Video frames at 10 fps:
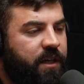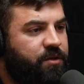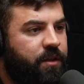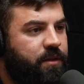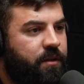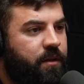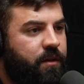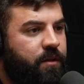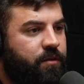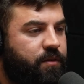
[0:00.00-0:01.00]
is just
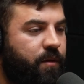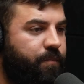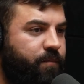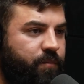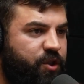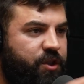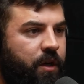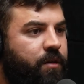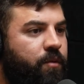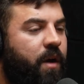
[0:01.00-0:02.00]
to
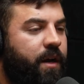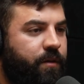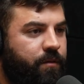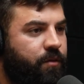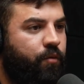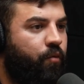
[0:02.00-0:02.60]
show you why you're